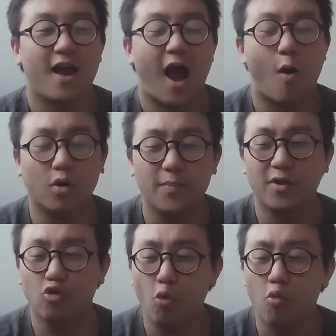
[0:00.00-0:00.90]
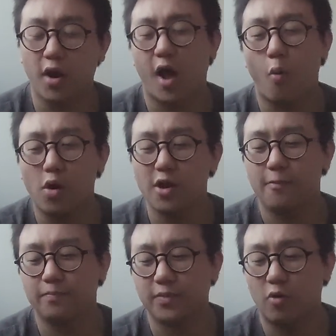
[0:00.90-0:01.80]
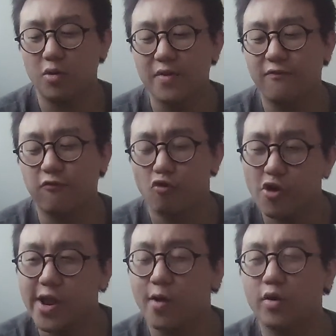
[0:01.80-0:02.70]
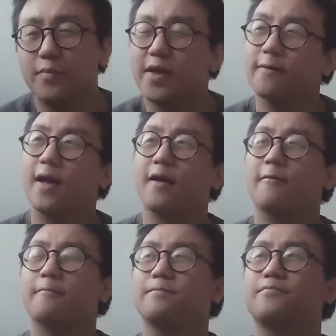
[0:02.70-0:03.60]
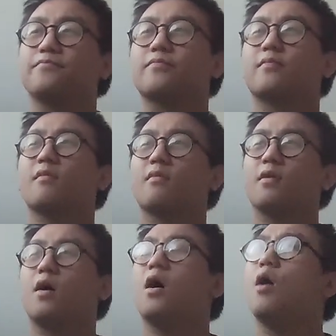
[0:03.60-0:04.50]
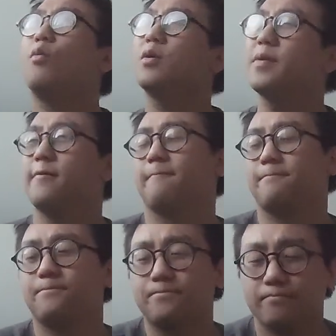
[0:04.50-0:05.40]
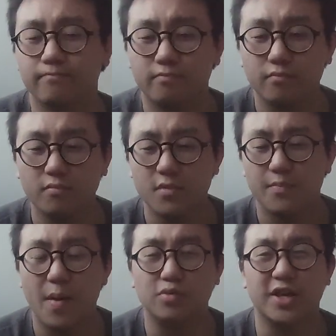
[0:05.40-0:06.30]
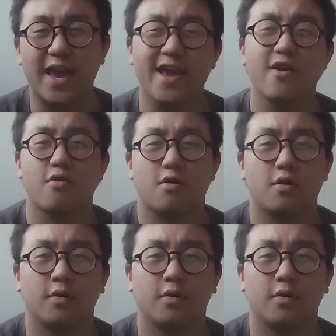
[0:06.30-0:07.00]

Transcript: I want to be normal. Like, I want to be free. I want to be like, I want to be able to hear.